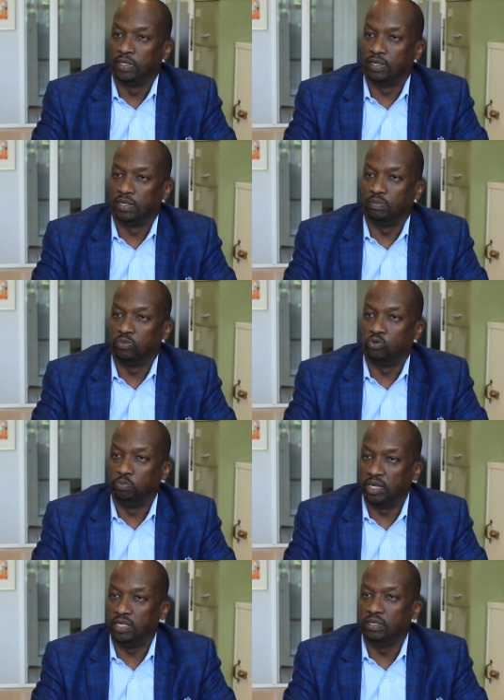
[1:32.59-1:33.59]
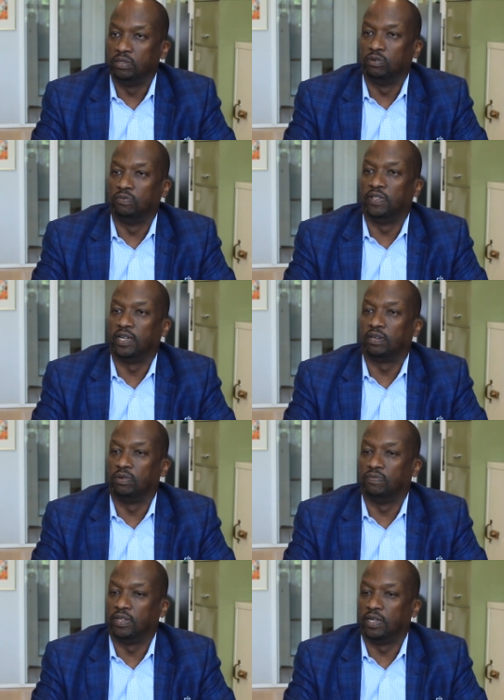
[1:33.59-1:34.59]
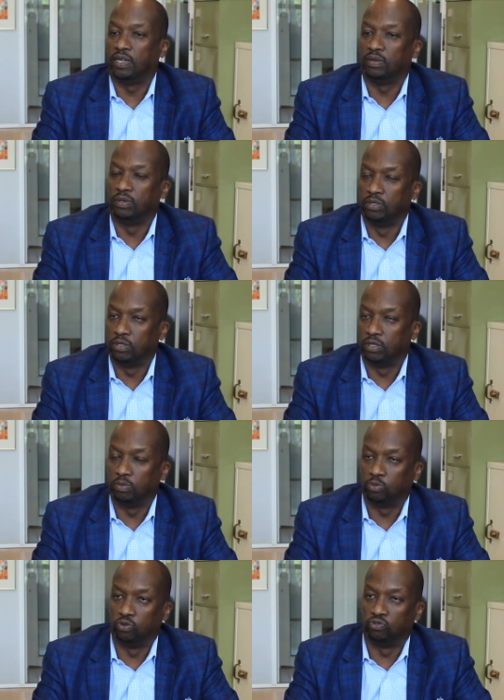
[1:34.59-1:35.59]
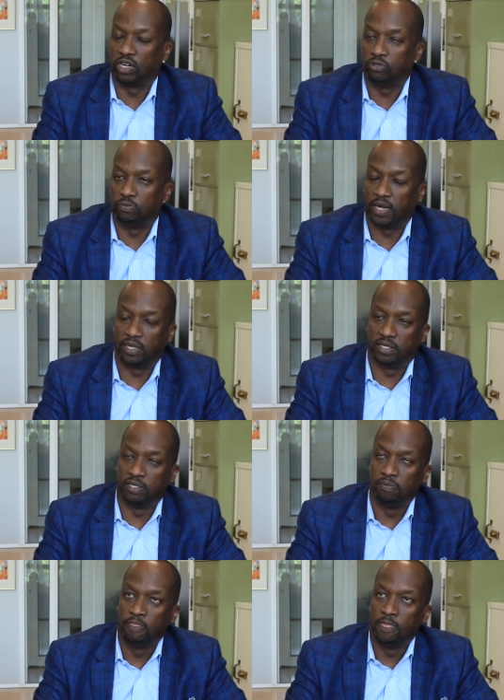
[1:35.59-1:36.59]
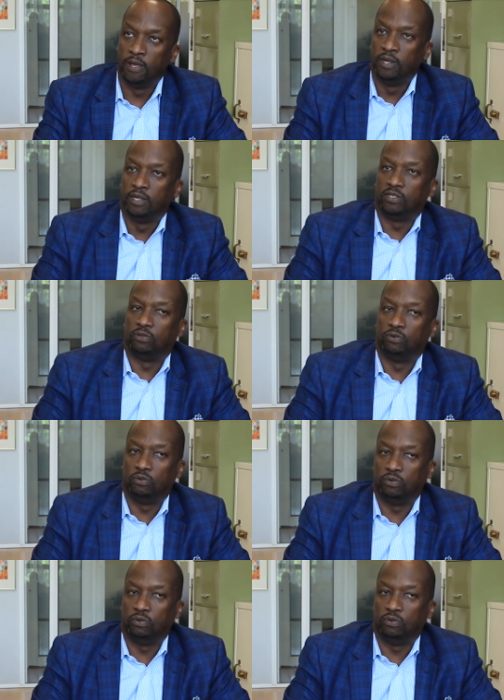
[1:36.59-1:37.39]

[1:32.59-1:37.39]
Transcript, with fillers: um, to many of their, of their um, contractual partners. So